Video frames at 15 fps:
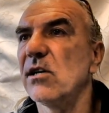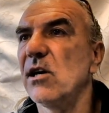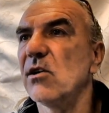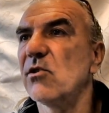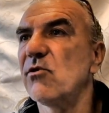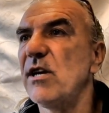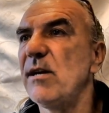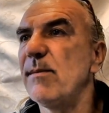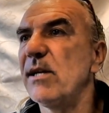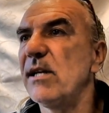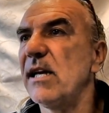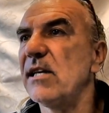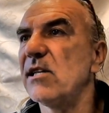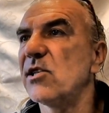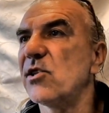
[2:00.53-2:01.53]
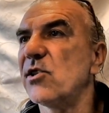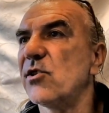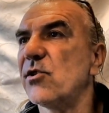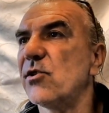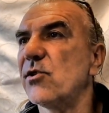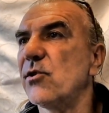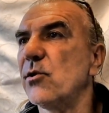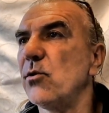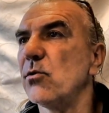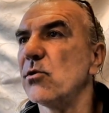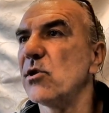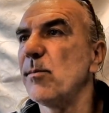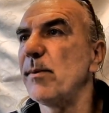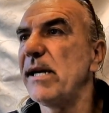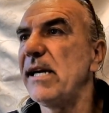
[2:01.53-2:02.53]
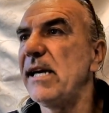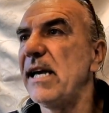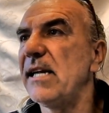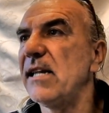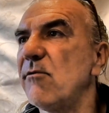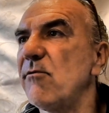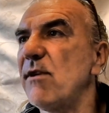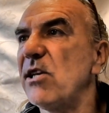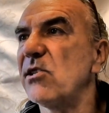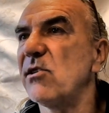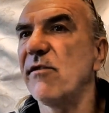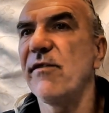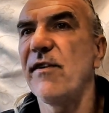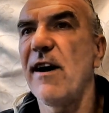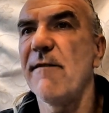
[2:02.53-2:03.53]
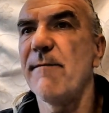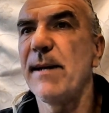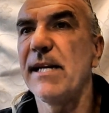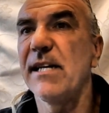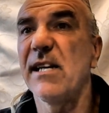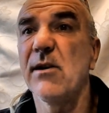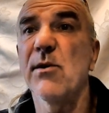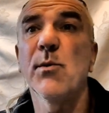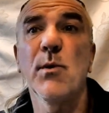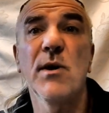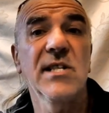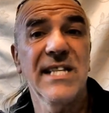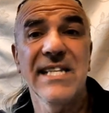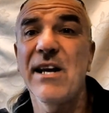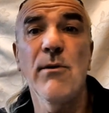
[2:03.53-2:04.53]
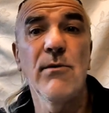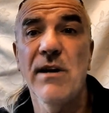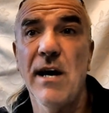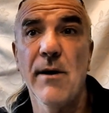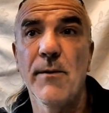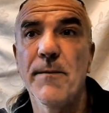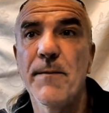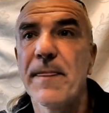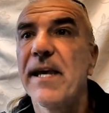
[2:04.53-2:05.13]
agreement is thought to be region of 5 million. In other words, they don't know.